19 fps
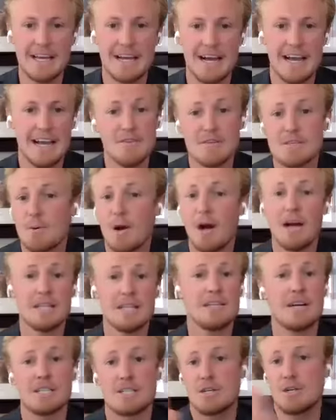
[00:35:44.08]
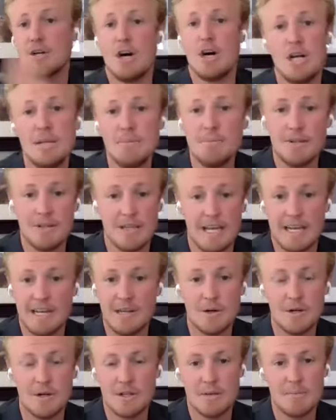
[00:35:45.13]
I have this podcast called
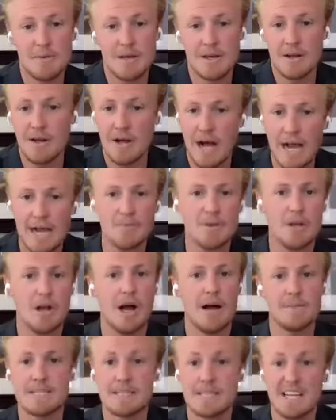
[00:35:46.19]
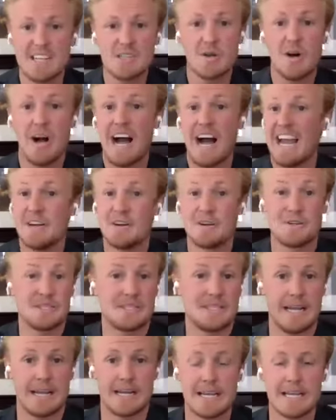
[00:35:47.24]
Millennial in the Middle. I'm commonsensical. I
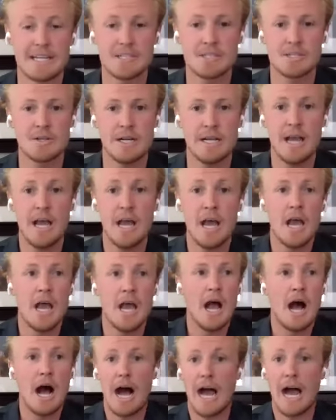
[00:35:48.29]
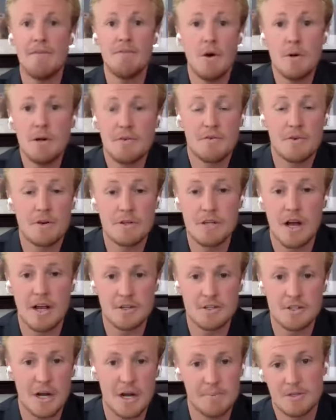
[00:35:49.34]
understand history. I voted for
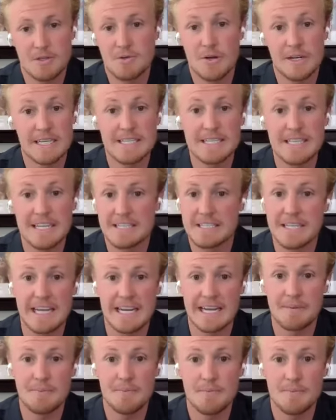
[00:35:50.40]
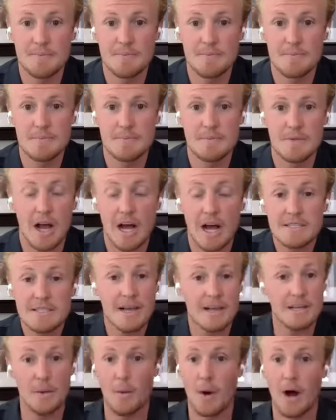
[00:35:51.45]
Donald Trump in 2016. I'll
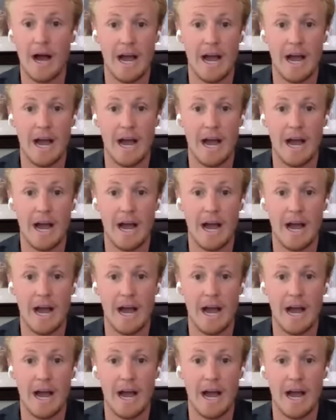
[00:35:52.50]
tell you why.